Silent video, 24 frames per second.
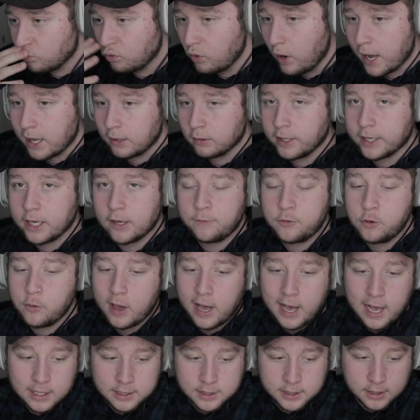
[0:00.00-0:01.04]
Right. Like if you
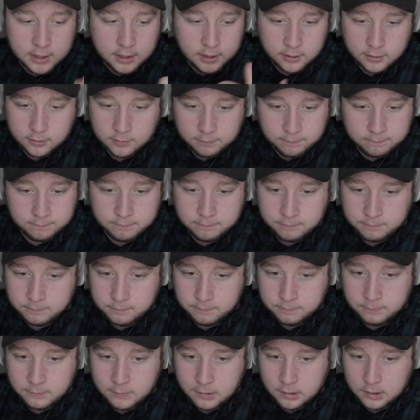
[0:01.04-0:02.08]
ask,
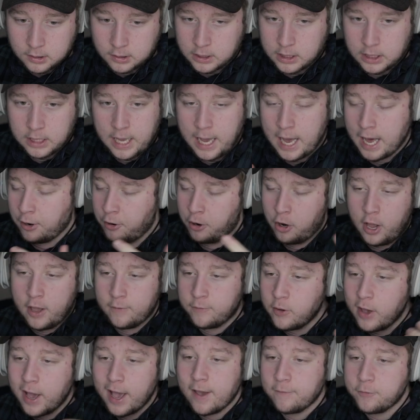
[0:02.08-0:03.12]
I don't know. If
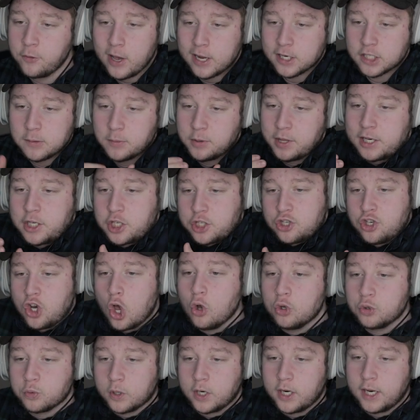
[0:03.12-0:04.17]
you ask someone that just
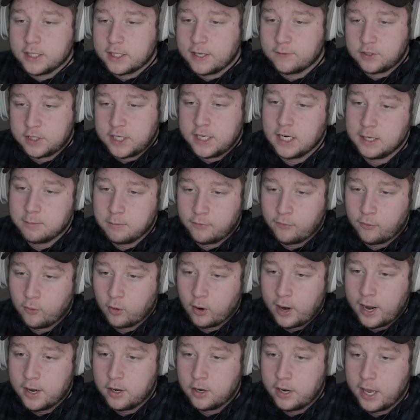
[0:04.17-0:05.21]
knows what it is, have seen it
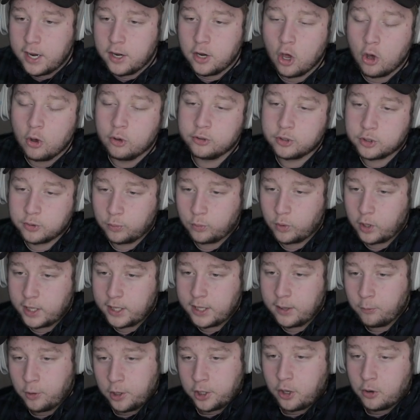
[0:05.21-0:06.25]
before, and knows
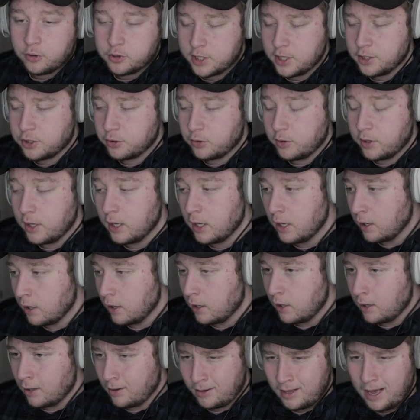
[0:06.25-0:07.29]
what goes into it.
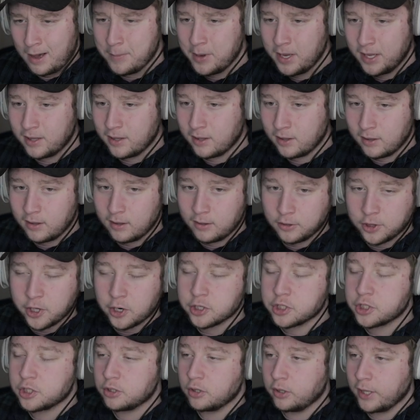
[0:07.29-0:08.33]
I mean,
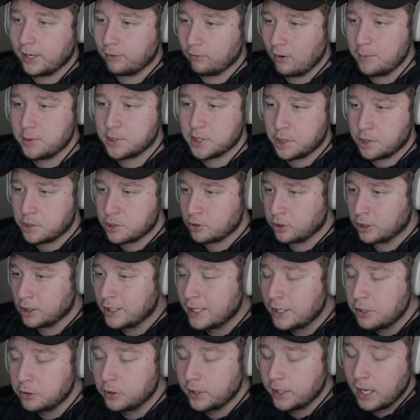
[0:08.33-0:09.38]
there's like Remy said, there's
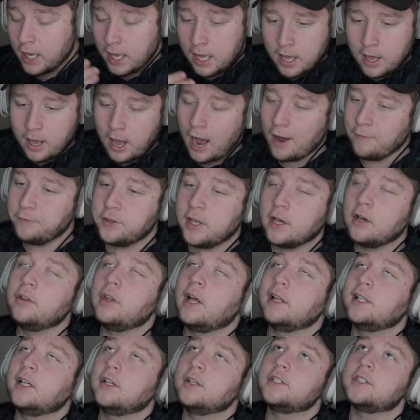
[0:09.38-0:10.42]
literally I tell
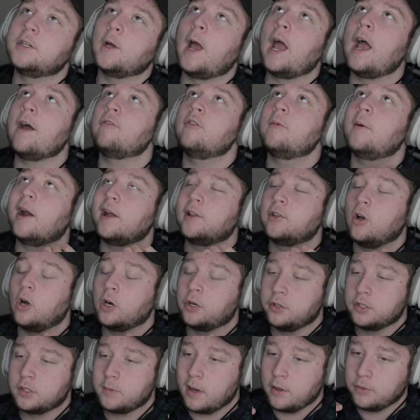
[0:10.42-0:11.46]
this to everybody I talk
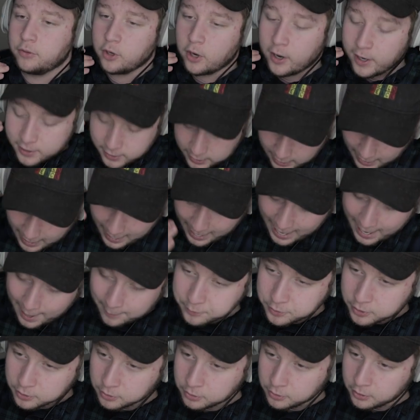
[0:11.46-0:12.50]
to this about. There is
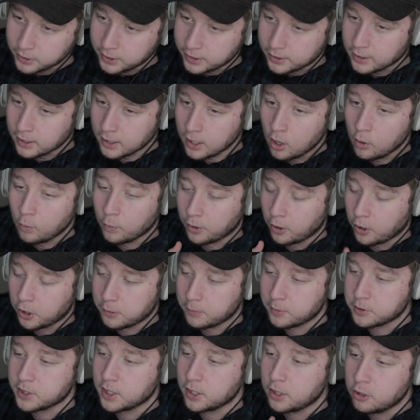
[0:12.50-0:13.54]
absolutely
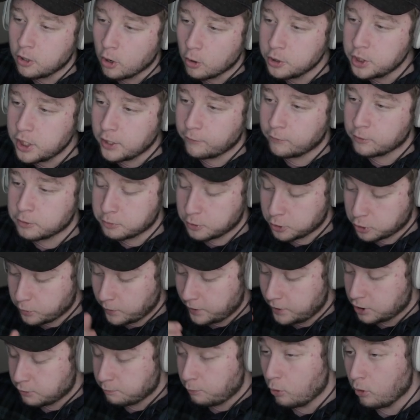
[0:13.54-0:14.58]
100% no difference
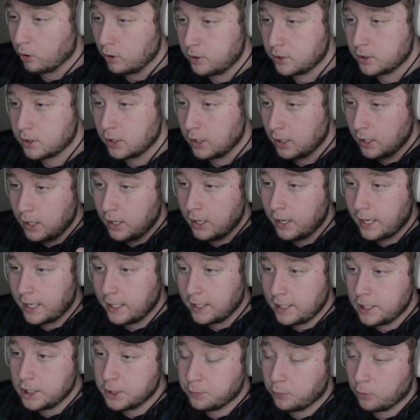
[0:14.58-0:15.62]
between sports
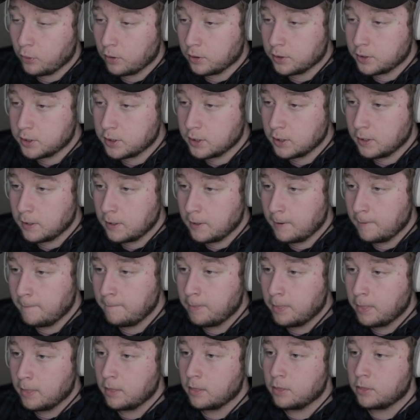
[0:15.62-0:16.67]
and esports.
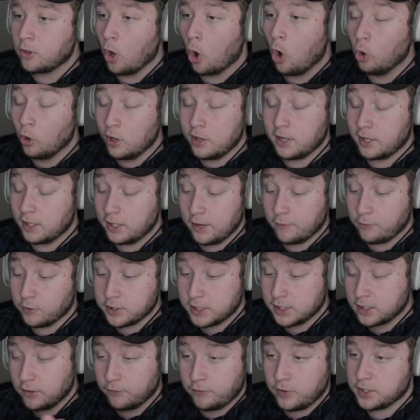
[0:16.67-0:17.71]
The only difference
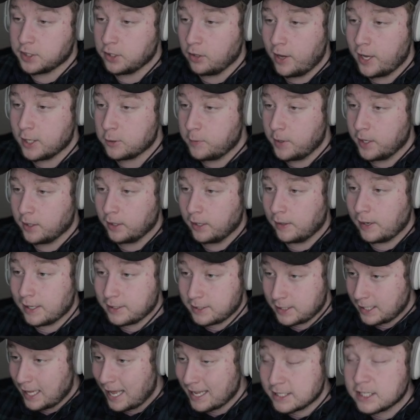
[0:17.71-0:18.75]
is the physical aspect, and
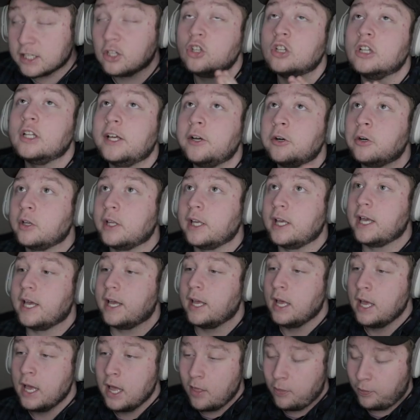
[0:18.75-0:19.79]
that's literally
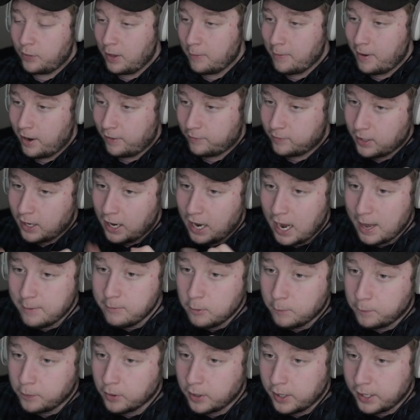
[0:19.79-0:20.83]
it. The amount of
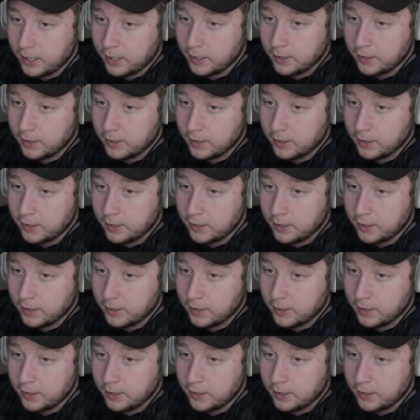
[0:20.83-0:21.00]
time you put in.